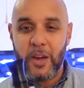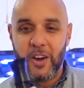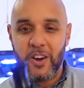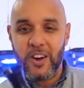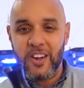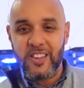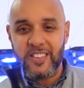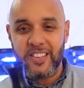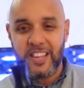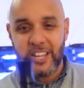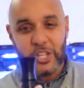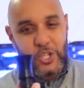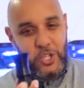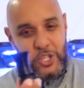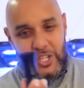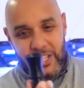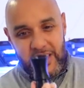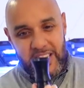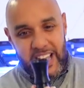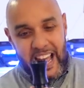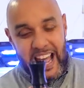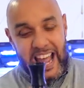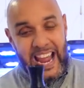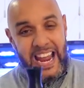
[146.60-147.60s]
because it's
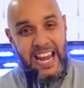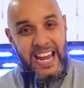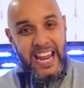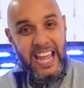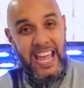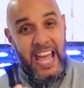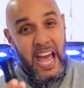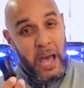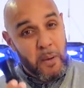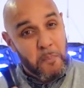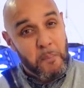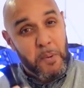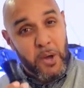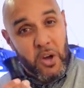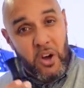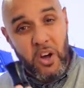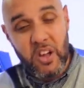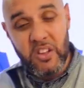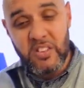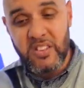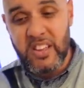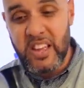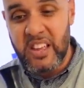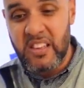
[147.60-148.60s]
just tiny and
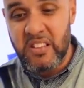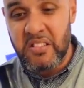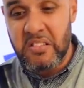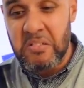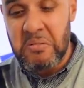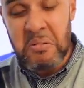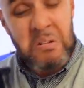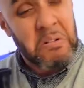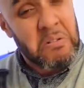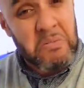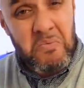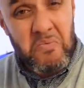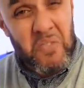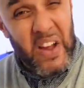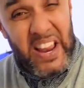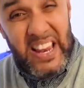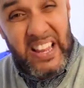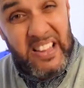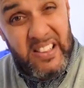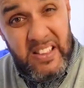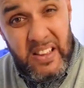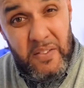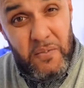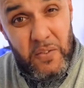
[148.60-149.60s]
because it's
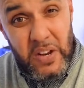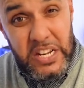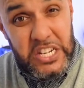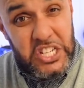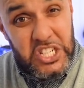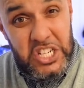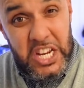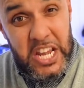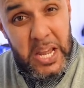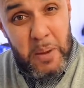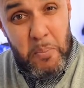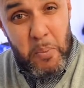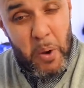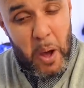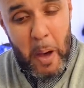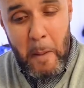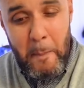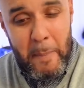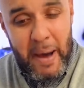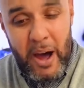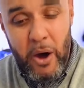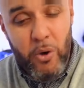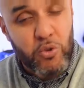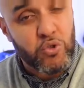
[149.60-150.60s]
relatively cheap at
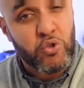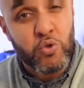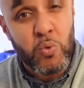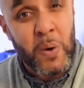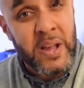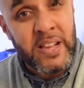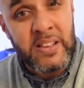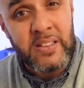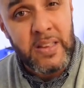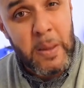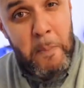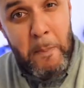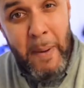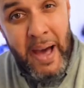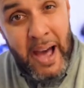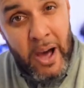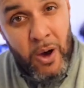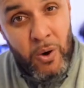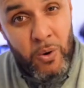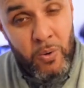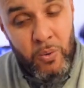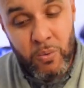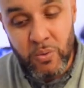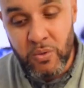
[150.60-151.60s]
about
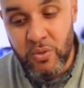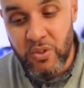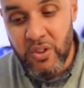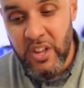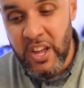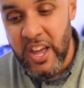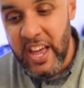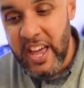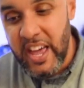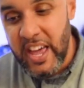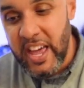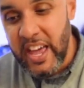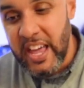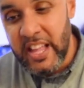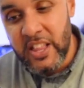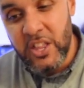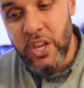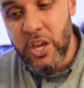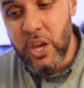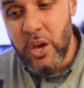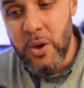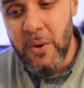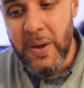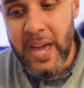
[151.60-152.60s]
£20 in
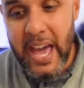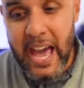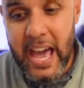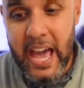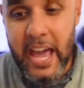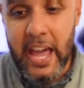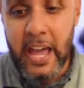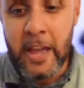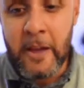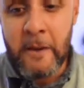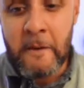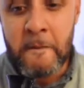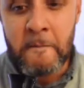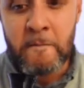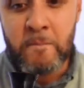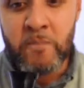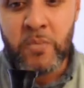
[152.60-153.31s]
the UK.